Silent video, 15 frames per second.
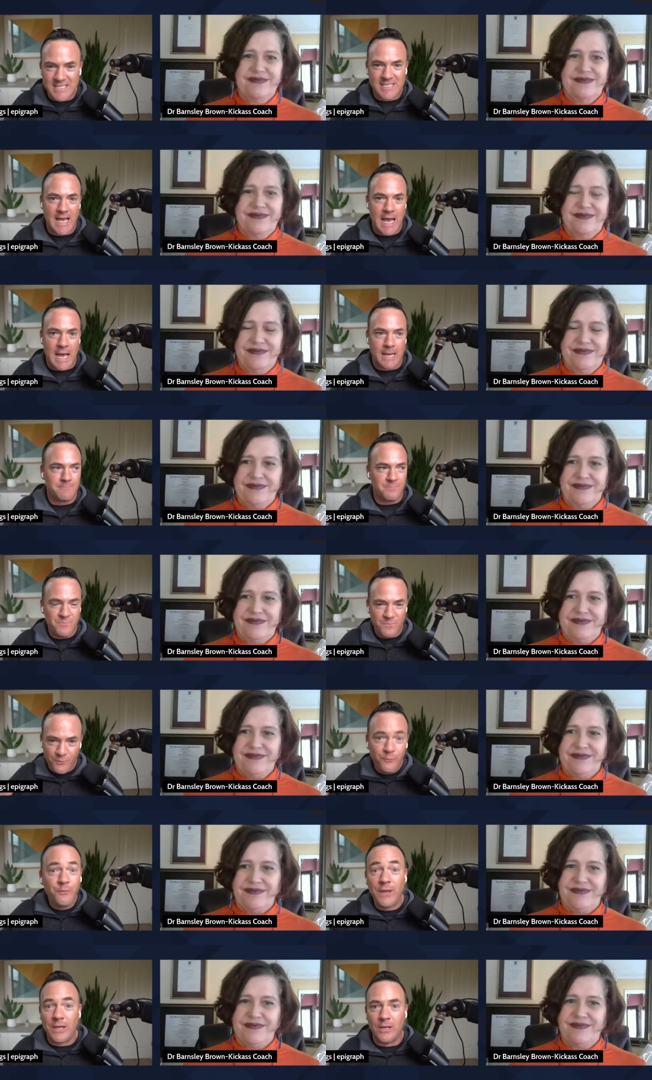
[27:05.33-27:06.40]
Speaker 1: that
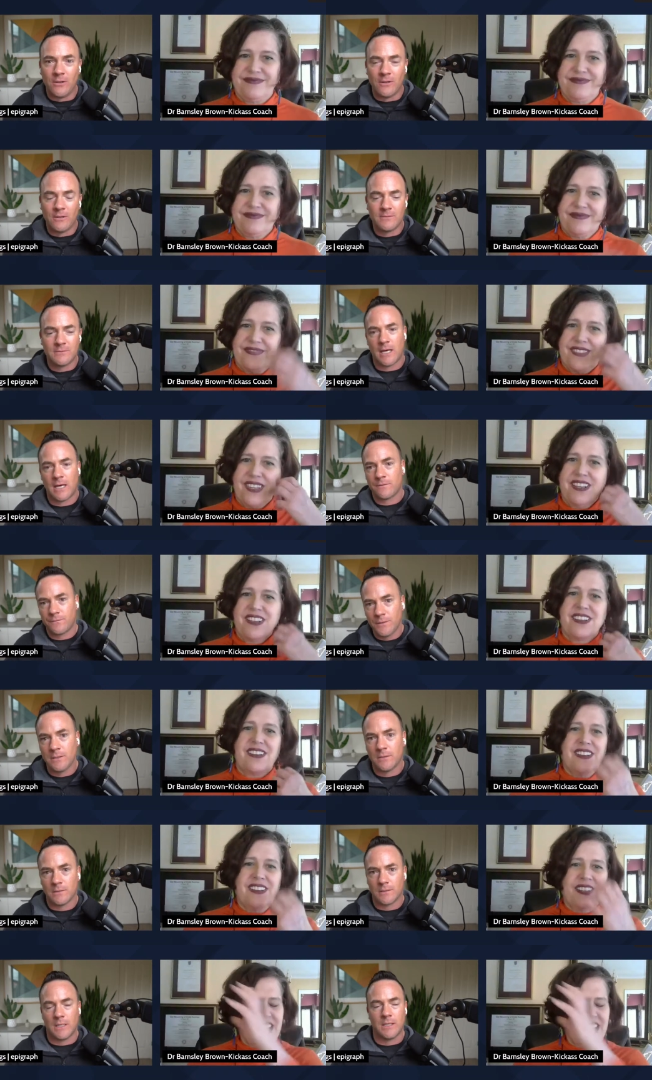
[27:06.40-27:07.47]
feel, that
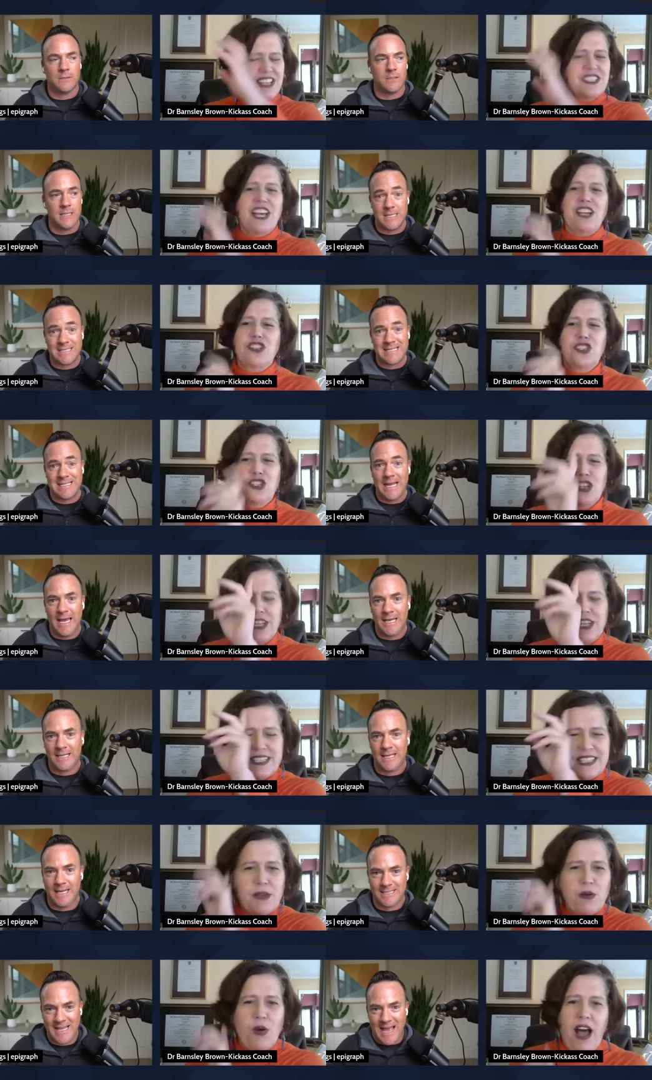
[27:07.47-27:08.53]
feel that is
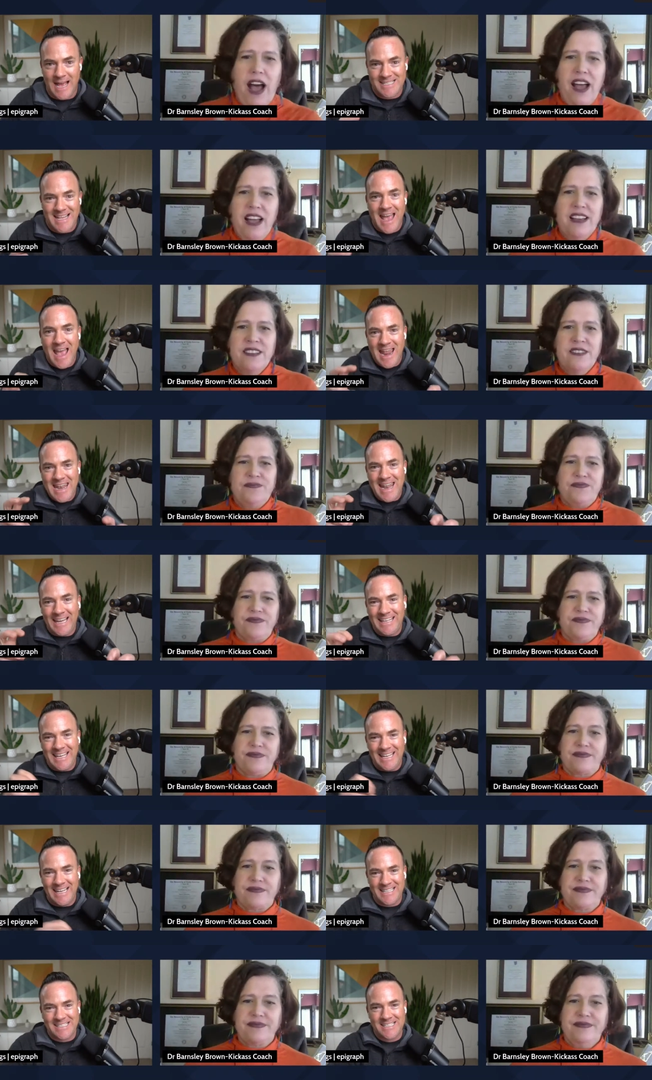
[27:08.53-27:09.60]
Nike, has
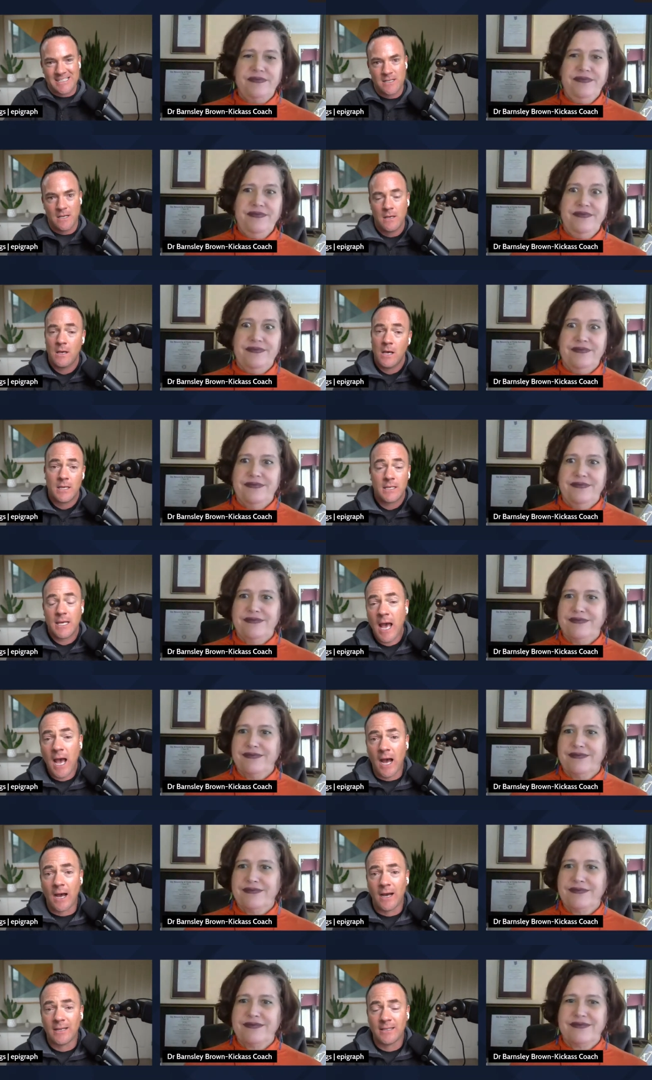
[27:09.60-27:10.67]
Nike-ness.
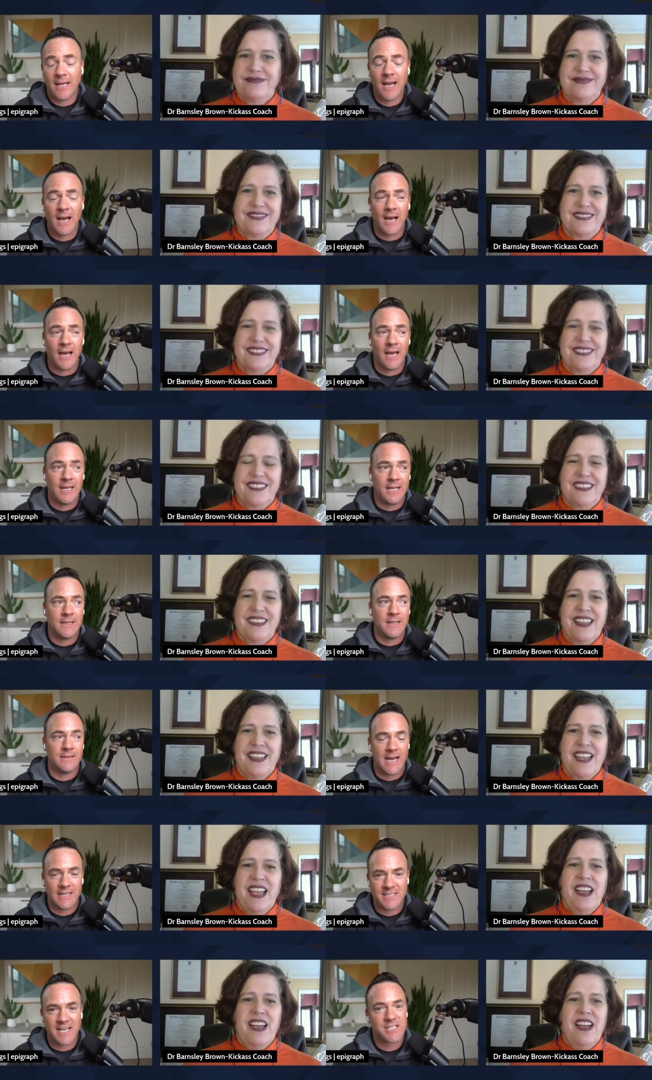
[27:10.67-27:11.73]
Yeah, yeah, and it and
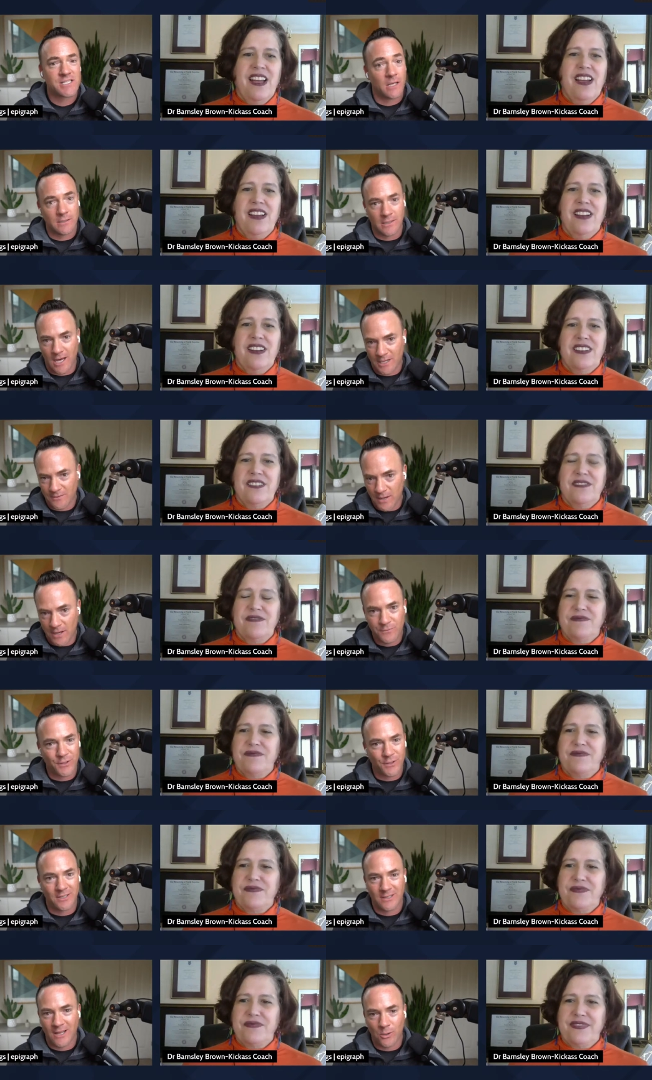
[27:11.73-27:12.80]
that takes a lot of effort
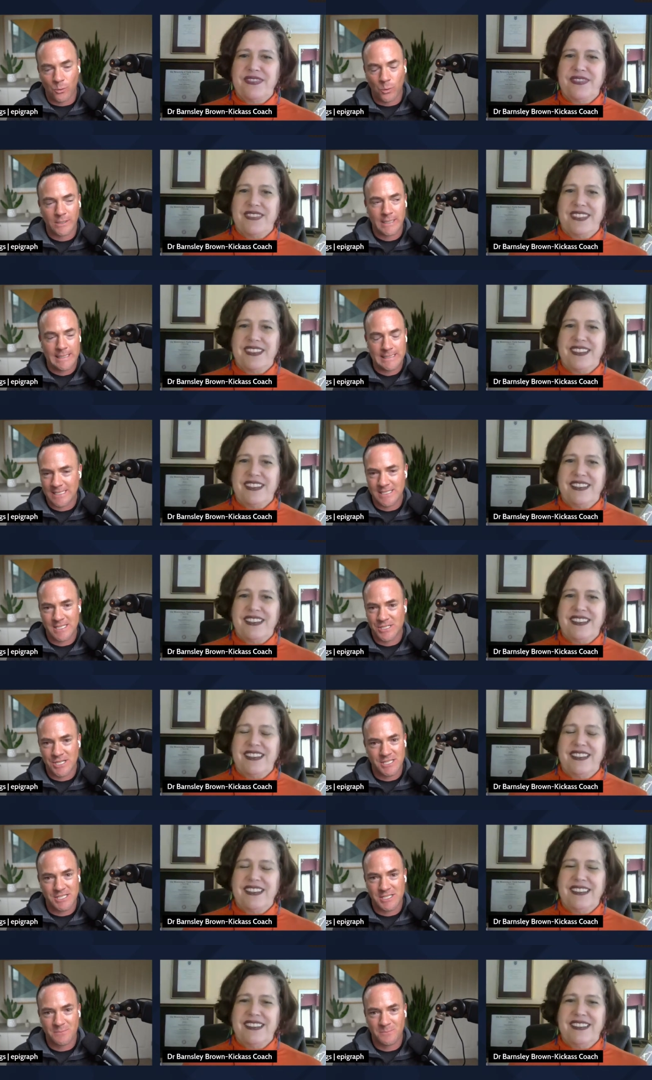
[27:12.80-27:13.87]
and a lot of work. It doesn't
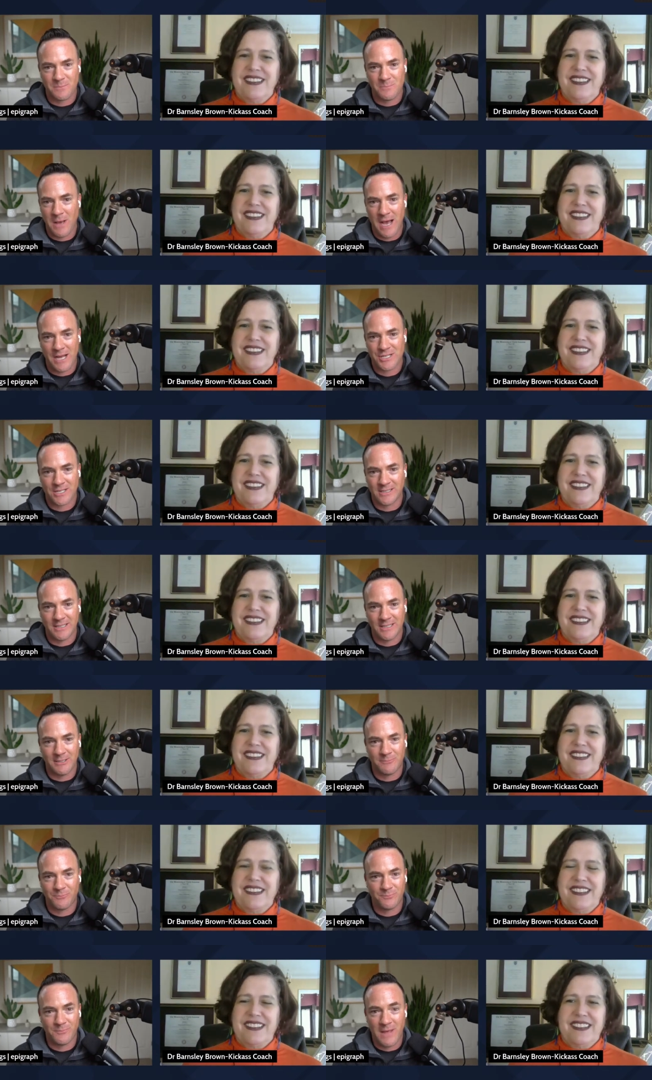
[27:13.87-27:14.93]
just
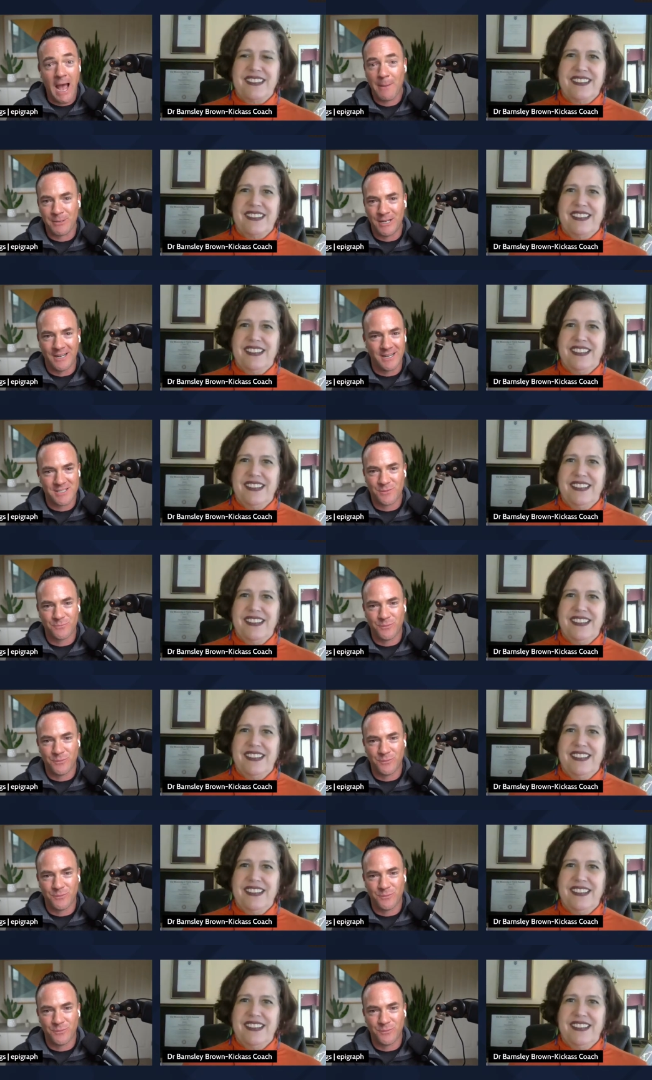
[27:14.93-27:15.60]
magically happen. It doesn't